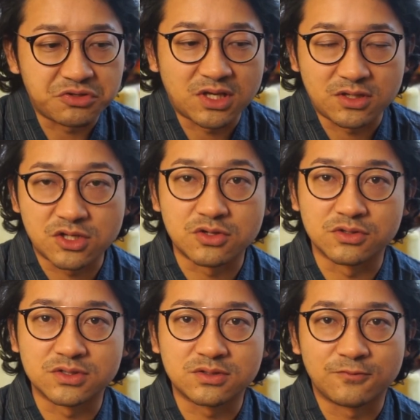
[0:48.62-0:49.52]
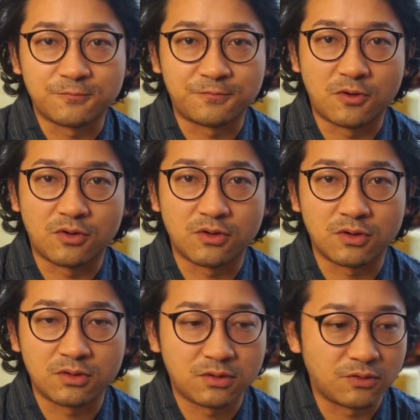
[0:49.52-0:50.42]
you can use
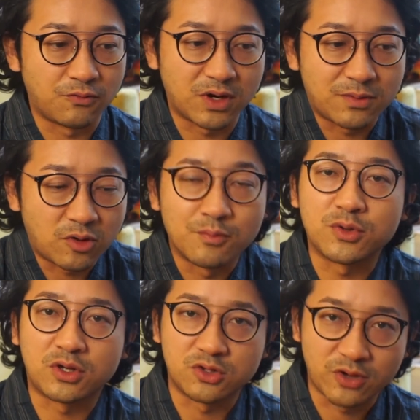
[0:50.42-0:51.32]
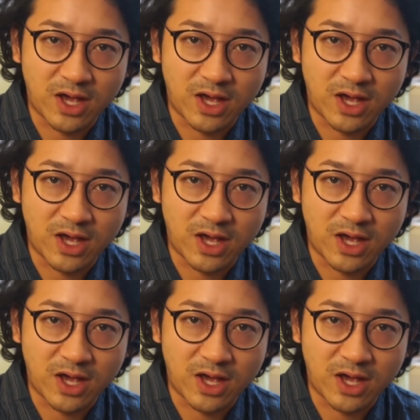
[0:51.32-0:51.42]
for whatever computer you